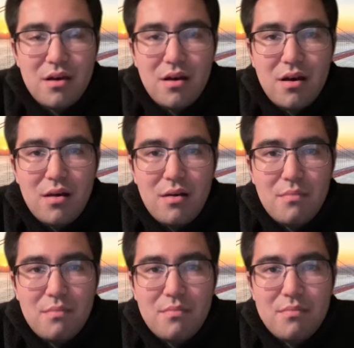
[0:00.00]

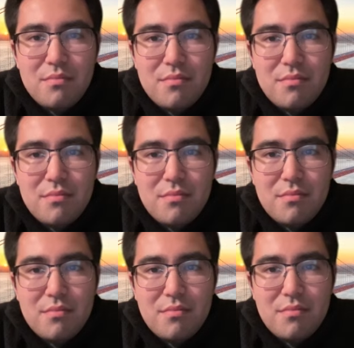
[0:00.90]
Um
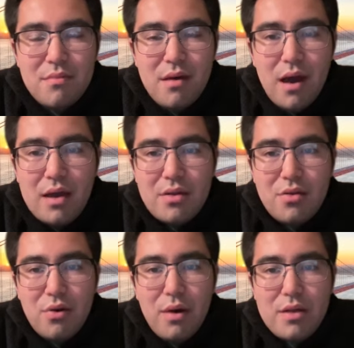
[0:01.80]
I
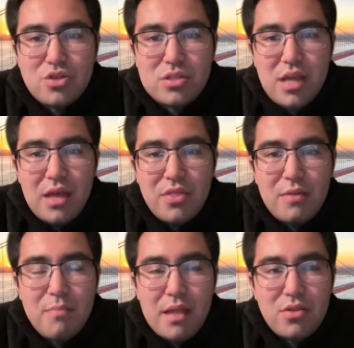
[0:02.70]
don't know. I just I
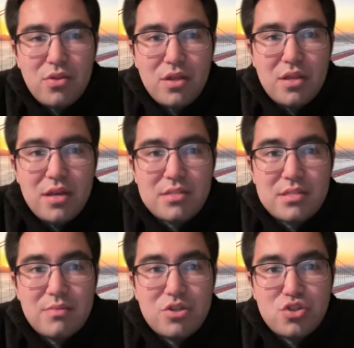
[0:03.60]
think mentally he
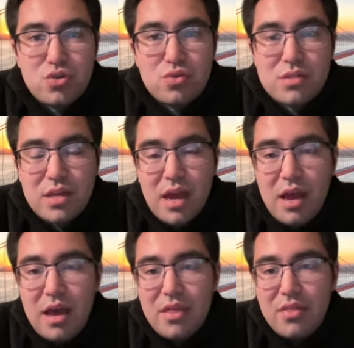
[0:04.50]
has some issues. Like
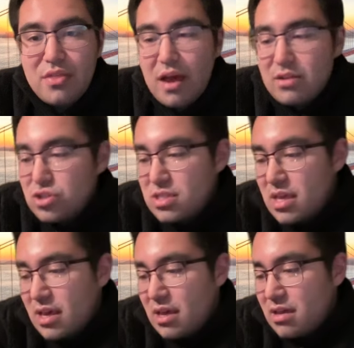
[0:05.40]
I I I just
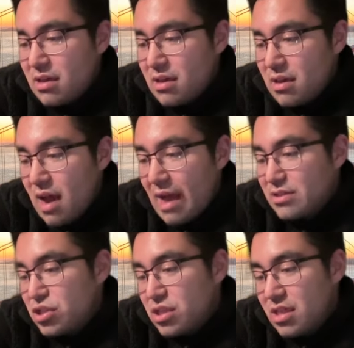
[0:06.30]
think I
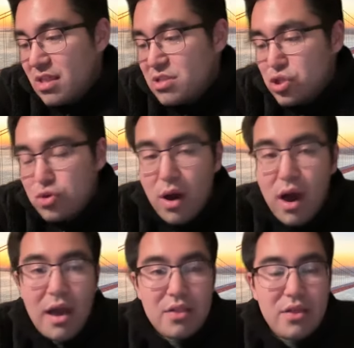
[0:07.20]
actually think that's too
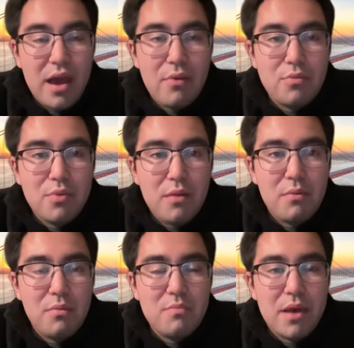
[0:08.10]
high. Like I would
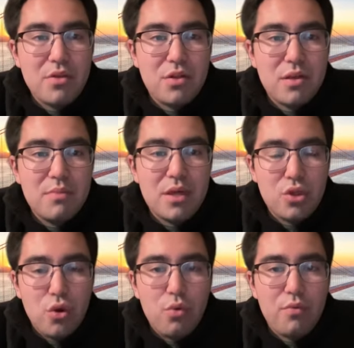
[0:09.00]
probably bet on him being
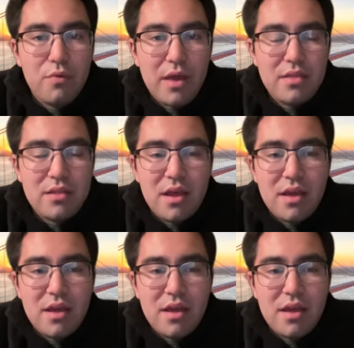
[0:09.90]
lower ranked than